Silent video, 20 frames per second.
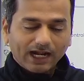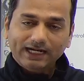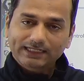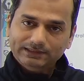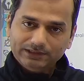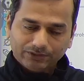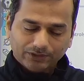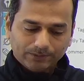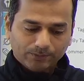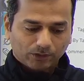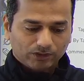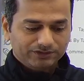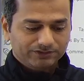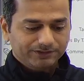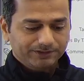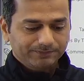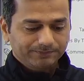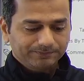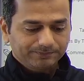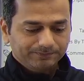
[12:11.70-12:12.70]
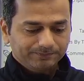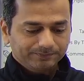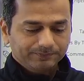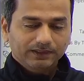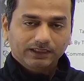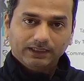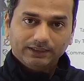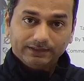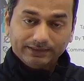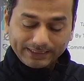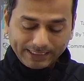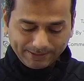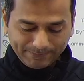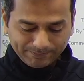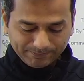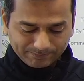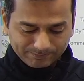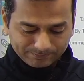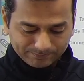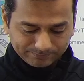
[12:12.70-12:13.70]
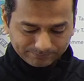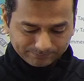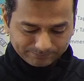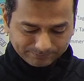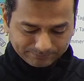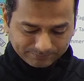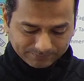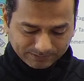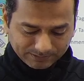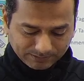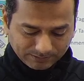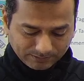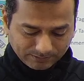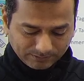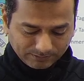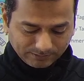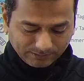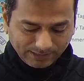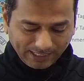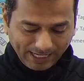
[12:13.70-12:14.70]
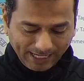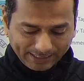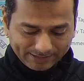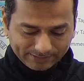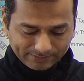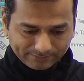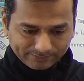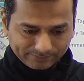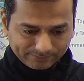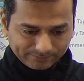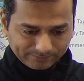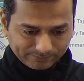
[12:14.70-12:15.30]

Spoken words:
Add security policy. Name LAN